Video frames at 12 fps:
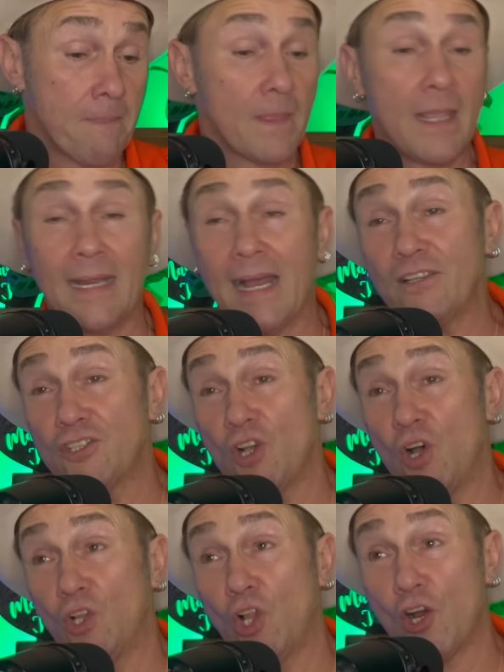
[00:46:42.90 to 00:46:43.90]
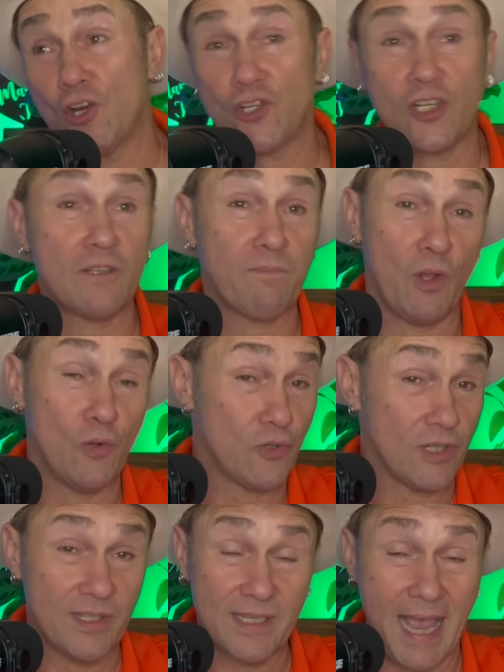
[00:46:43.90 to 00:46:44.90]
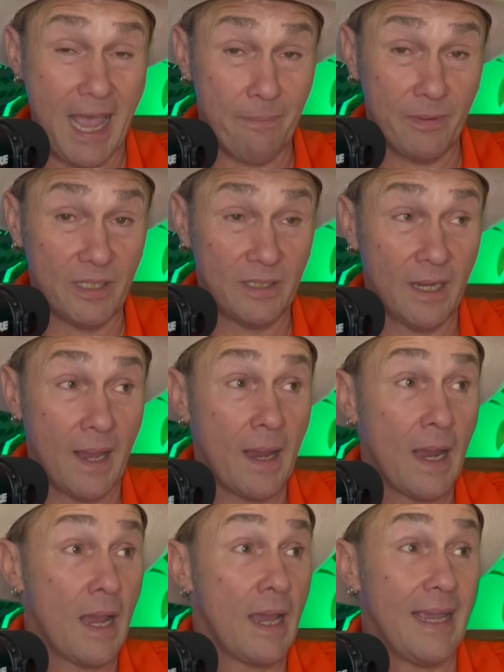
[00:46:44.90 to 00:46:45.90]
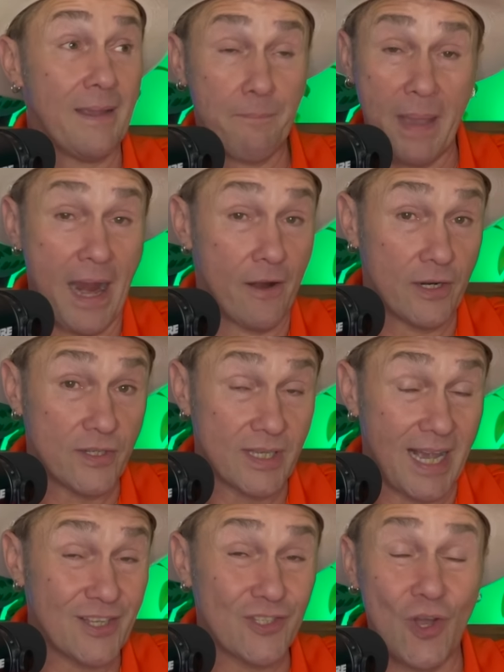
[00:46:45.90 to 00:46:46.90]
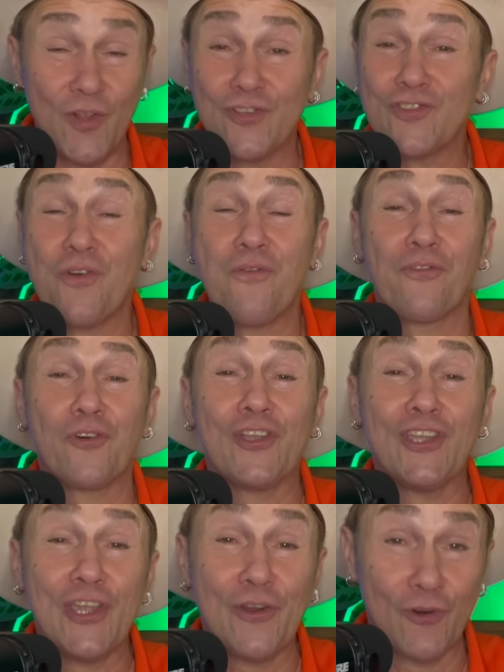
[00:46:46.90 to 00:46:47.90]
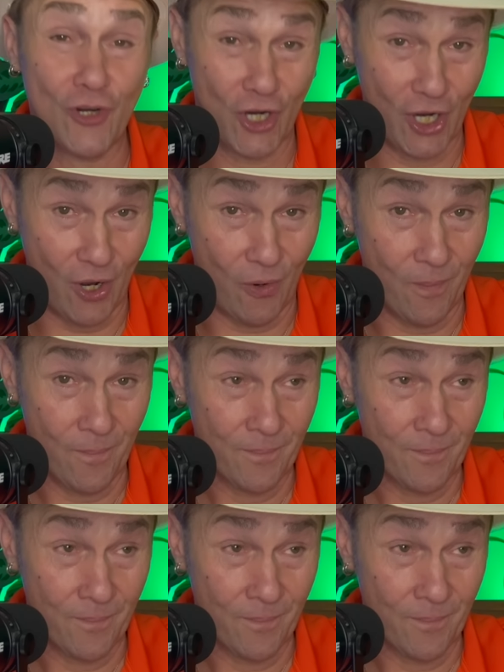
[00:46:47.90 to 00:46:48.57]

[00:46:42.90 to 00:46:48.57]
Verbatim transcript: And I saw large explosions happening in Paris. I saw this over a year ago.